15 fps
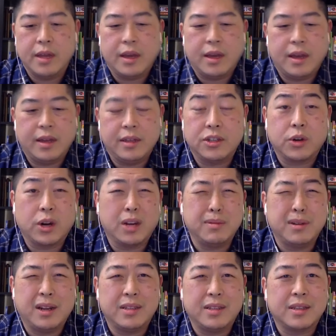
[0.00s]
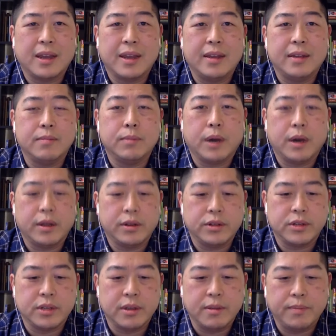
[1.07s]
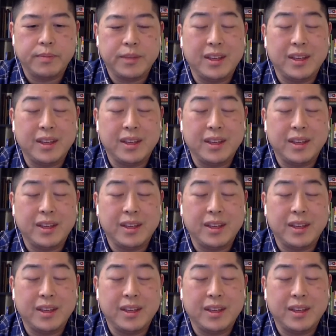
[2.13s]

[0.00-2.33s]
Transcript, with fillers: uh, described it as tight and bothersome.